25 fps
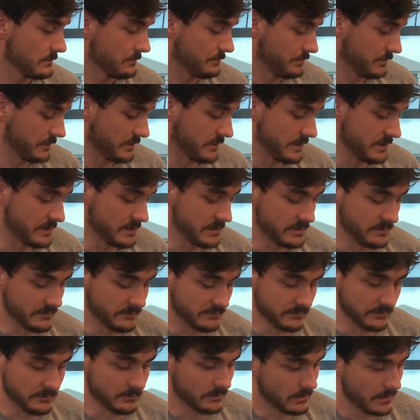pretty
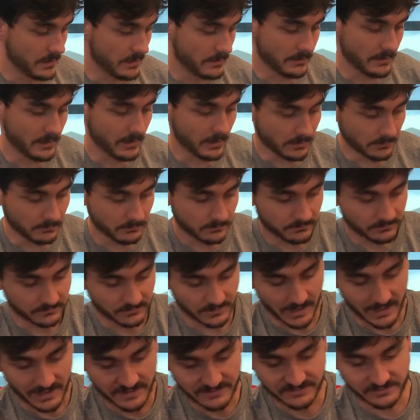easy. And then
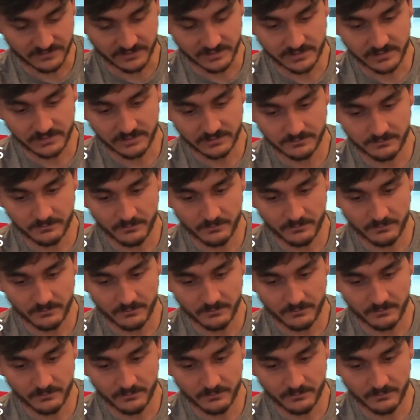lastly,